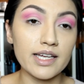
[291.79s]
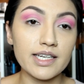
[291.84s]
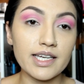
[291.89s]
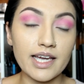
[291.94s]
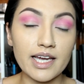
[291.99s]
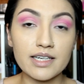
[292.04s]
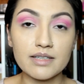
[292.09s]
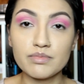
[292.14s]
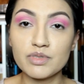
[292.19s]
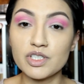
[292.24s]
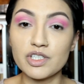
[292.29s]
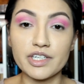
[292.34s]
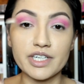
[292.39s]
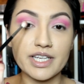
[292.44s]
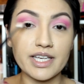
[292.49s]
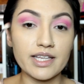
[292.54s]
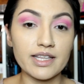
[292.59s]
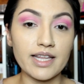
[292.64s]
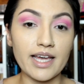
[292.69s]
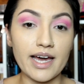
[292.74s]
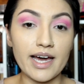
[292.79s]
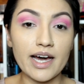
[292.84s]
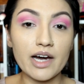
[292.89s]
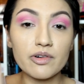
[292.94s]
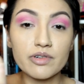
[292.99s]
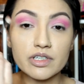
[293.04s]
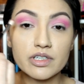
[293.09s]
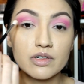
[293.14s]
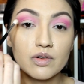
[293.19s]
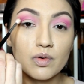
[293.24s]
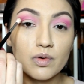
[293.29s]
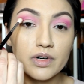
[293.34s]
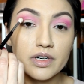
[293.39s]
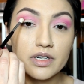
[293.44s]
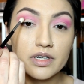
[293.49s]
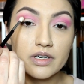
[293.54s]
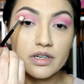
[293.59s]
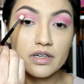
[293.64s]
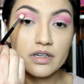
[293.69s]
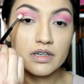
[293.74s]
and again starting in that outer
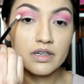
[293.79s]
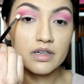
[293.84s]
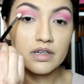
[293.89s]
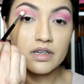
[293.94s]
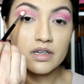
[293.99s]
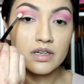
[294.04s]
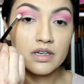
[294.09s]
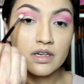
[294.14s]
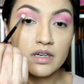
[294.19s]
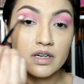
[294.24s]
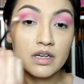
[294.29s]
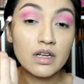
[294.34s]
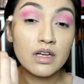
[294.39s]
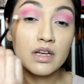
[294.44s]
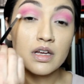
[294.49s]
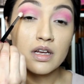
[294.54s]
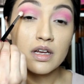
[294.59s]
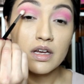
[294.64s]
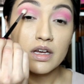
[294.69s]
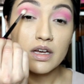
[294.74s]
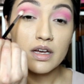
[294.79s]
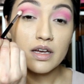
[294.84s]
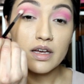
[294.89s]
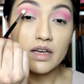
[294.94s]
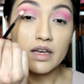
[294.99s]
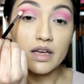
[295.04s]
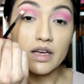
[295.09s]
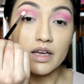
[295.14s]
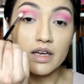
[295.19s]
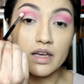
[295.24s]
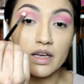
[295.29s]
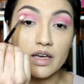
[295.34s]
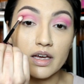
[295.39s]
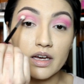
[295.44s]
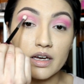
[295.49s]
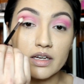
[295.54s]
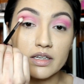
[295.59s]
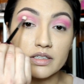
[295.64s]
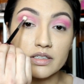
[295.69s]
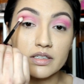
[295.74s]
corner,
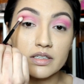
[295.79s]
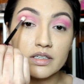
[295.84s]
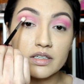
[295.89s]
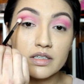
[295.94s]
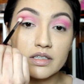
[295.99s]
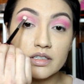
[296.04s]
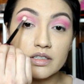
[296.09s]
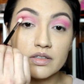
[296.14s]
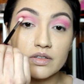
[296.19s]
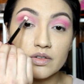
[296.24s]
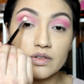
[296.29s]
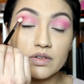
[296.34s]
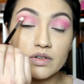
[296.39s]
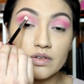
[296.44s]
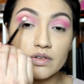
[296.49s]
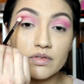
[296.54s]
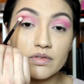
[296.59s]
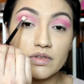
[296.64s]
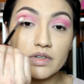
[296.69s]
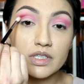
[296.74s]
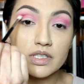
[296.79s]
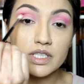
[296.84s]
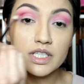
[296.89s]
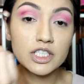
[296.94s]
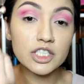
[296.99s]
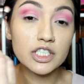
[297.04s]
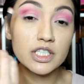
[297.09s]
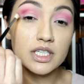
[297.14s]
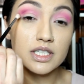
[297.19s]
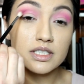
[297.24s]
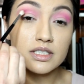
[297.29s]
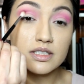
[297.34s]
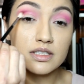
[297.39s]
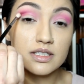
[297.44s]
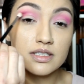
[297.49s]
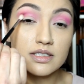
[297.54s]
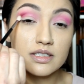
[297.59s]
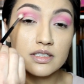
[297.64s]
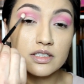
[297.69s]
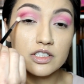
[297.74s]
and really just,
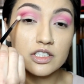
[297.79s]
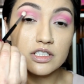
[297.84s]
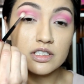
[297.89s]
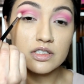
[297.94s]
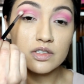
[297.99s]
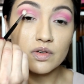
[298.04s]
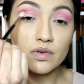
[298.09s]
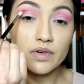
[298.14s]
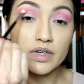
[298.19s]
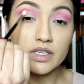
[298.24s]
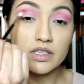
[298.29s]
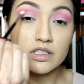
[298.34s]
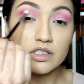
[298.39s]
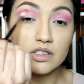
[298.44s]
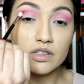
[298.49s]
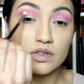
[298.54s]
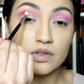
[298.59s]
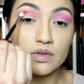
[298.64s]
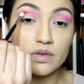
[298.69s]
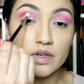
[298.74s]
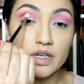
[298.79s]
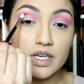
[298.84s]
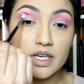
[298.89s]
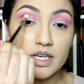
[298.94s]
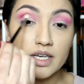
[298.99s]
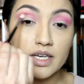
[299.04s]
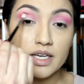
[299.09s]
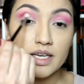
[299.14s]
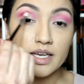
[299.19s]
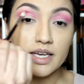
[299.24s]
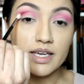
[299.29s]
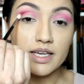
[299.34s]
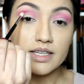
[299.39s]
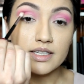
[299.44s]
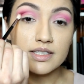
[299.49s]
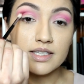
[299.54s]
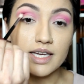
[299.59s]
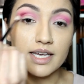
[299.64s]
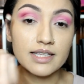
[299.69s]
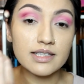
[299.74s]
this is just going to
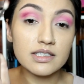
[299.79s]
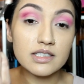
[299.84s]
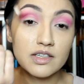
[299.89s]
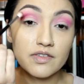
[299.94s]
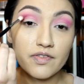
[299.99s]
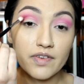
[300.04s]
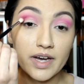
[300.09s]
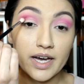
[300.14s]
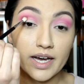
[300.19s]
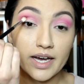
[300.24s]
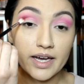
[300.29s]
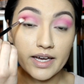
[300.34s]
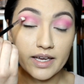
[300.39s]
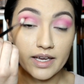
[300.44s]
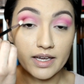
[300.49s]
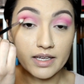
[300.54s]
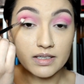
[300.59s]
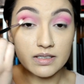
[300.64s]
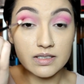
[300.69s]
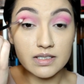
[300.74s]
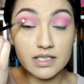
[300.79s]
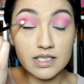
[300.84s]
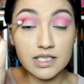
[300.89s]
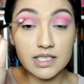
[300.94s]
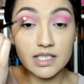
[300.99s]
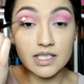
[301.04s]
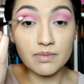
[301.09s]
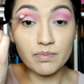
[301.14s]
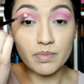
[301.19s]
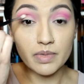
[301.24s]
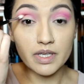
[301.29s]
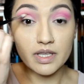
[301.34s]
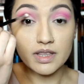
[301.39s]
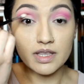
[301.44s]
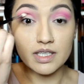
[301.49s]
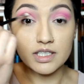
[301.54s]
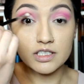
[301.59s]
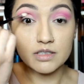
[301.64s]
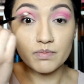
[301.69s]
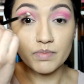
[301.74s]
intensify and
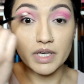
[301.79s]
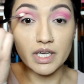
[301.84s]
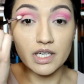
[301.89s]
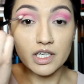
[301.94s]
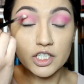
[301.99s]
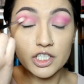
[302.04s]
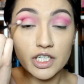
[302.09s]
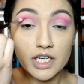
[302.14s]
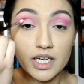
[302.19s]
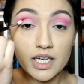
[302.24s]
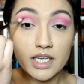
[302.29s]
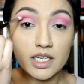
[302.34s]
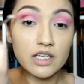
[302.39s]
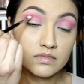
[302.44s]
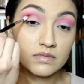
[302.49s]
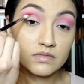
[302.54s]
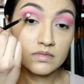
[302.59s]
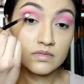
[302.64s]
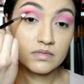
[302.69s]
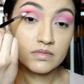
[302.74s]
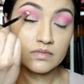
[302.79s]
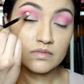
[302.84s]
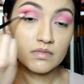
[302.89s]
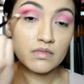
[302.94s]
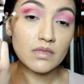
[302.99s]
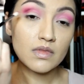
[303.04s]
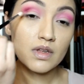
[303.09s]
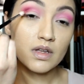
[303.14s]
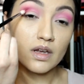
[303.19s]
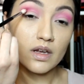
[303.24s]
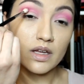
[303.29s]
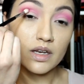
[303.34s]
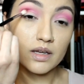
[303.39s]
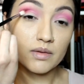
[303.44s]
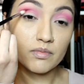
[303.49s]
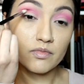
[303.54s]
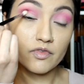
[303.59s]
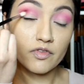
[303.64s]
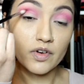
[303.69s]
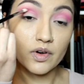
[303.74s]
deepen this pink shade. And I'm